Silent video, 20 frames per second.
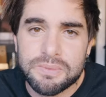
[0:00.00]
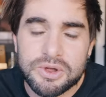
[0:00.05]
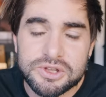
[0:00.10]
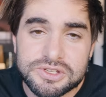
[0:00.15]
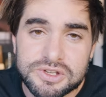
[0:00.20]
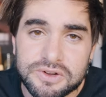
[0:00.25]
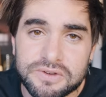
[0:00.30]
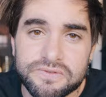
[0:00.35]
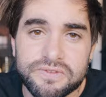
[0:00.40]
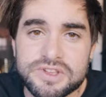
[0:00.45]

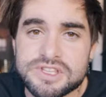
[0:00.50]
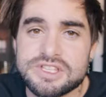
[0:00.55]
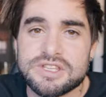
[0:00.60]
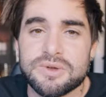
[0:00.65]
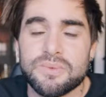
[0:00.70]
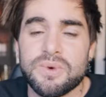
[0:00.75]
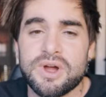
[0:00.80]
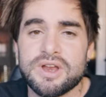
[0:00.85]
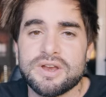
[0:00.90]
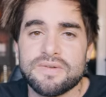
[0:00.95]
most
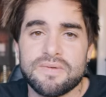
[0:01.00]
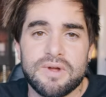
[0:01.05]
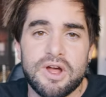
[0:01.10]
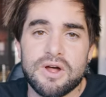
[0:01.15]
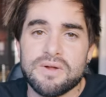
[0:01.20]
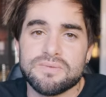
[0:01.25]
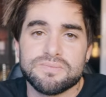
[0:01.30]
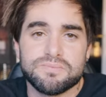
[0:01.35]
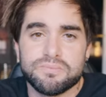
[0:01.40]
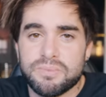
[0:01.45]
convincing one,
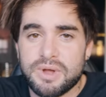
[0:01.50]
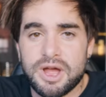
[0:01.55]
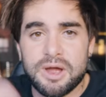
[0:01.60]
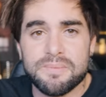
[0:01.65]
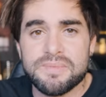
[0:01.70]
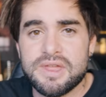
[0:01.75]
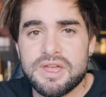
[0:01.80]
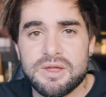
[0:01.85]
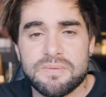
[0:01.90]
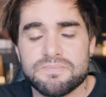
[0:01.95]
I'll
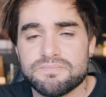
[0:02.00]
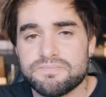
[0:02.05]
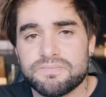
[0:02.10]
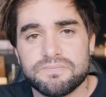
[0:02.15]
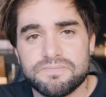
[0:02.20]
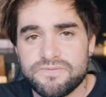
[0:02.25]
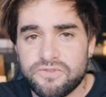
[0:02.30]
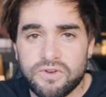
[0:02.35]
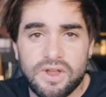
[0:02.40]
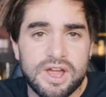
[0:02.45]
come there,
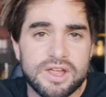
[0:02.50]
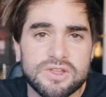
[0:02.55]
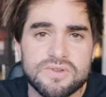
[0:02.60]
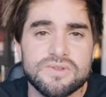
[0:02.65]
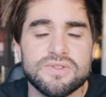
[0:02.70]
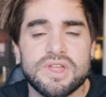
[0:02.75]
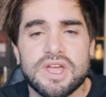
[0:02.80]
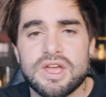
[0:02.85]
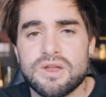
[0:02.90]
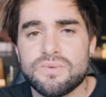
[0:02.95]
fly
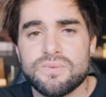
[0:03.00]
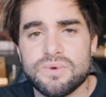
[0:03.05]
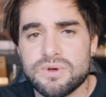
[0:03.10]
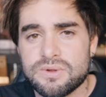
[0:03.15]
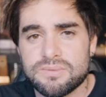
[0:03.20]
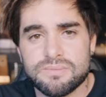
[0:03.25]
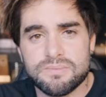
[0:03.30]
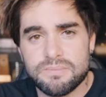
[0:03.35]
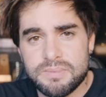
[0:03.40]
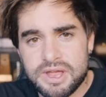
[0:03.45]
you there, and
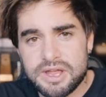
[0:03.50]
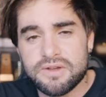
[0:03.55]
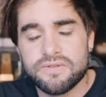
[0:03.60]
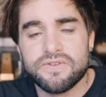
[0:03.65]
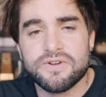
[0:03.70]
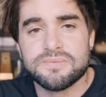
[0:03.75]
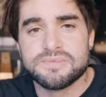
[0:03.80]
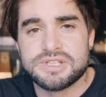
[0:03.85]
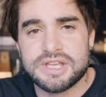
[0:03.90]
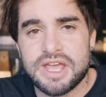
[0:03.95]
we'll make
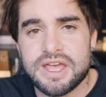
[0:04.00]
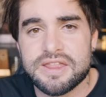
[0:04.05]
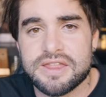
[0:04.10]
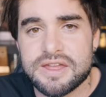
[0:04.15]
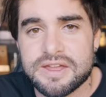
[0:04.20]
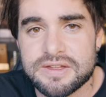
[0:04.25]
a film together.